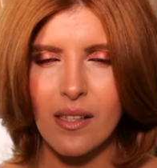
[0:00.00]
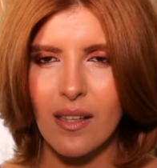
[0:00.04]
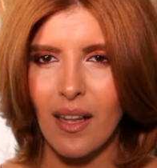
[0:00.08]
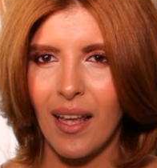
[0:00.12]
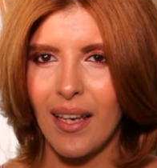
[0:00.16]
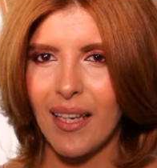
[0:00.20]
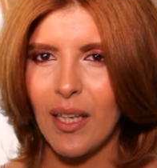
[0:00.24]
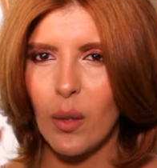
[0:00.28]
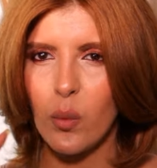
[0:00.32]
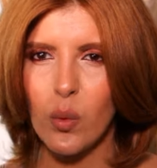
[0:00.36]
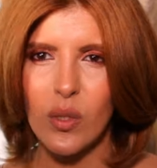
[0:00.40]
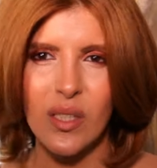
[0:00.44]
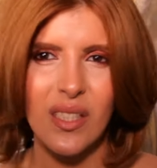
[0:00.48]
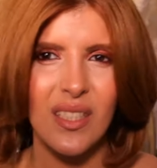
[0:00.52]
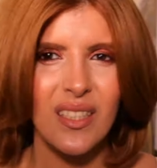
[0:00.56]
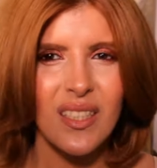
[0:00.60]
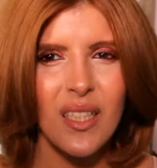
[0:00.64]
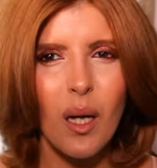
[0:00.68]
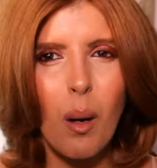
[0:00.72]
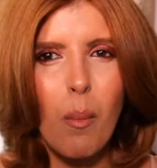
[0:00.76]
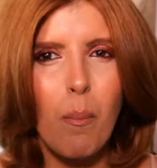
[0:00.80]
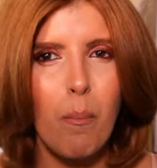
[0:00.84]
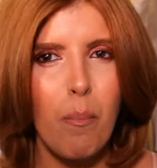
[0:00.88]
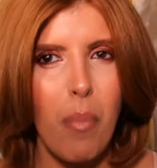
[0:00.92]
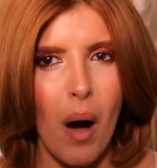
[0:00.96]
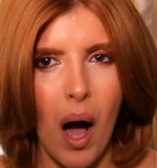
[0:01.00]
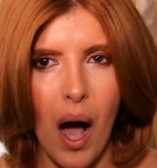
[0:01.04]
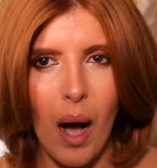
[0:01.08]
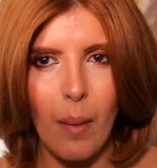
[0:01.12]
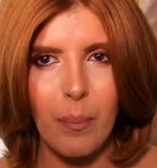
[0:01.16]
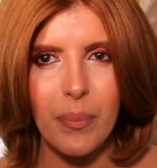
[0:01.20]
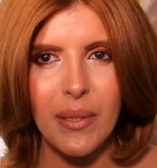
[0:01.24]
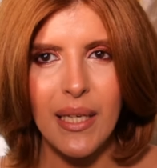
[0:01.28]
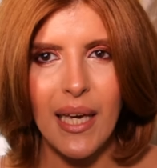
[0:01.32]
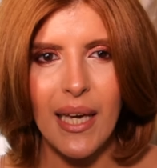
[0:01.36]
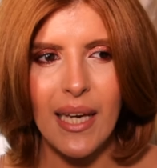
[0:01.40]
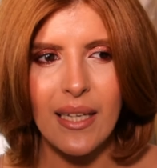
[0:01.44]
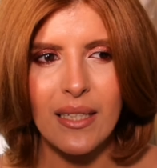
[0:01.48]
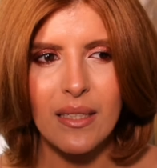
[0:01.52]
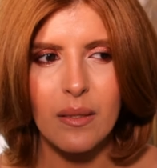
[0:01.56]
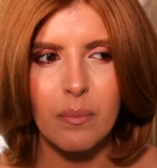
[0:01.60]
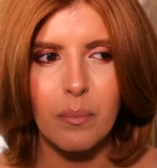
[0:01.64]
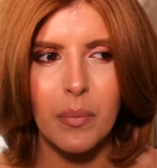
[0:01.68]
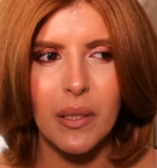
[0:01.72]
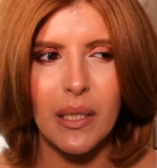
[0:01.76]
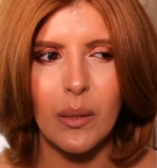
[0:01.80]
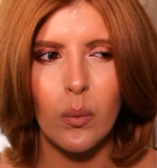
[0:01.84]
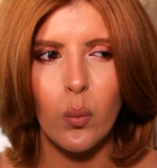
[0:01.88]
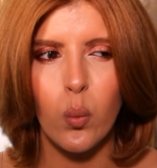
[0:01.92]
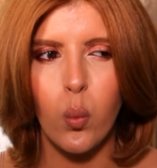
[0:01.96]
Like it wasn't a bob yet,
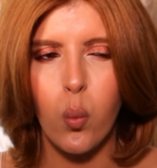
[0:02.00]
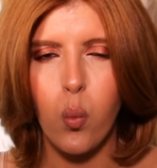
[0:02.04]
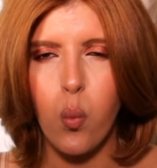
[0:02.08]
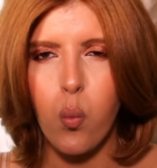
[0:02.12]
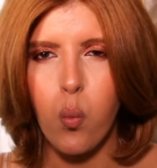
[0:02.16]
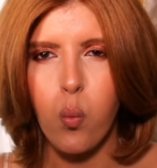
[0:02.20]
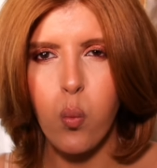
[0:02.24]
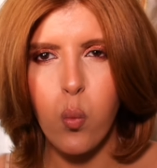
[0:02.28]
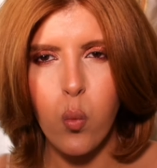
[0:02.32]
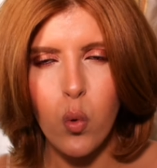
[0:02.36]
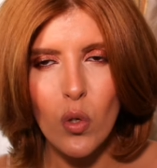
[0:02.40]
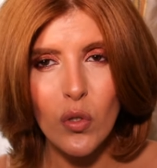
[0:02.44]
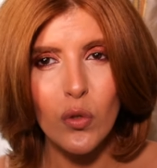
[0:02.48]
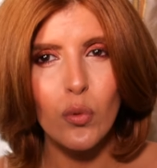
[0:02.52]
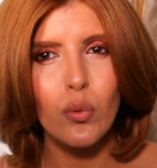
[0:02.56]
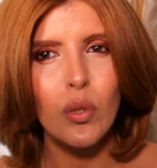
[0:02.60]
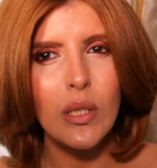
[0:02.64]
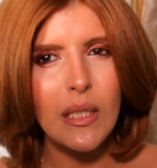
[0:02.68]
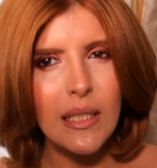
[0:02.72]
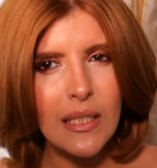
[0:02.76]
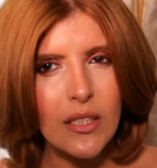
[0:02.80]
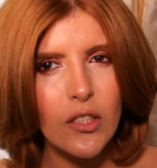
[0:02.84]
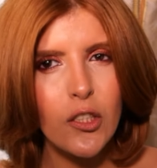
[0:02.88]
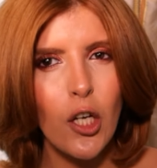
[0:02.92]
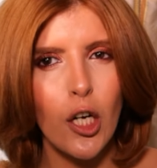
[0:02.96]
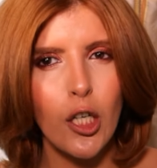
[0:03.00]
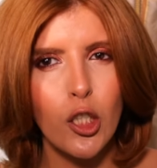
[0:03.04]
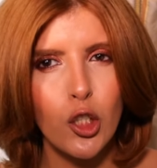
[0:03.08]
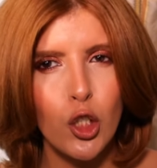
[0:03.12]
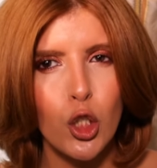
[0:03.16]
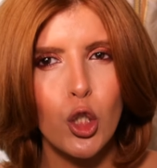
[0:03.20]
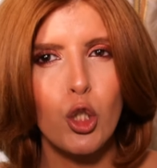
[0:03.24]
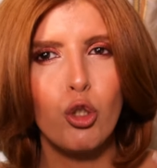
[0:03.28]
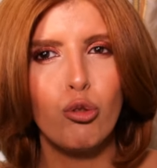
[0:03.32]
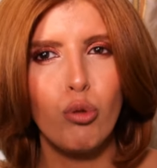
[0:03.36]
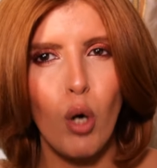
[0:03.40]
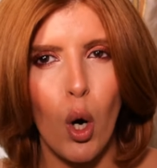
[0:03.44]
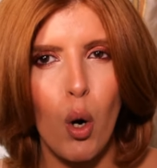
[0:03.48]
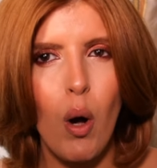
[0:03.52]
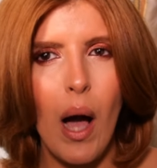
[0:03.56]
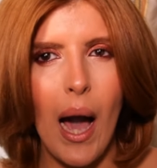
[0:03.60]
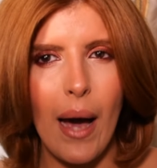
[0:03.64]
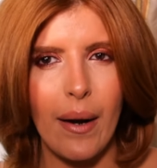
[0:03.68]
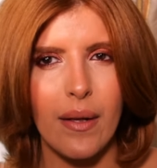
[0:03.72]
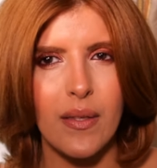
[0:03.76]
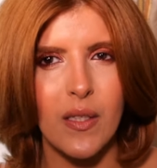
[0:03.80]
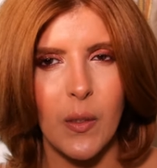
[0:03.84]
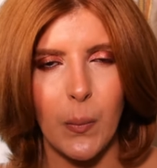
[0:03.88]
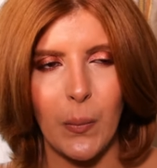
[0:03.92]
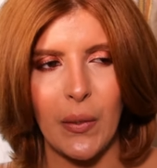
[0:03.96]
but it was really starting to grow
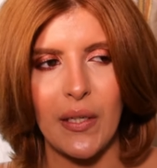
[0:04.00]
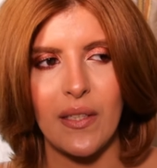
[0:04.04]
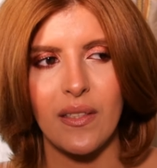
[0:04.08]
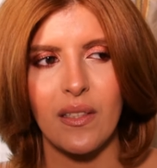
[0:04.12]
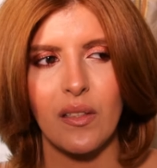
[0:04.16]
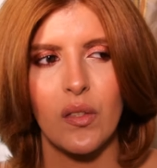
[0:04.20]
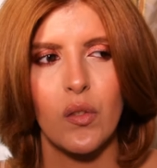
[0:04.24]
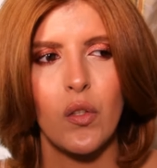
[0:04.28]
out as a pixie.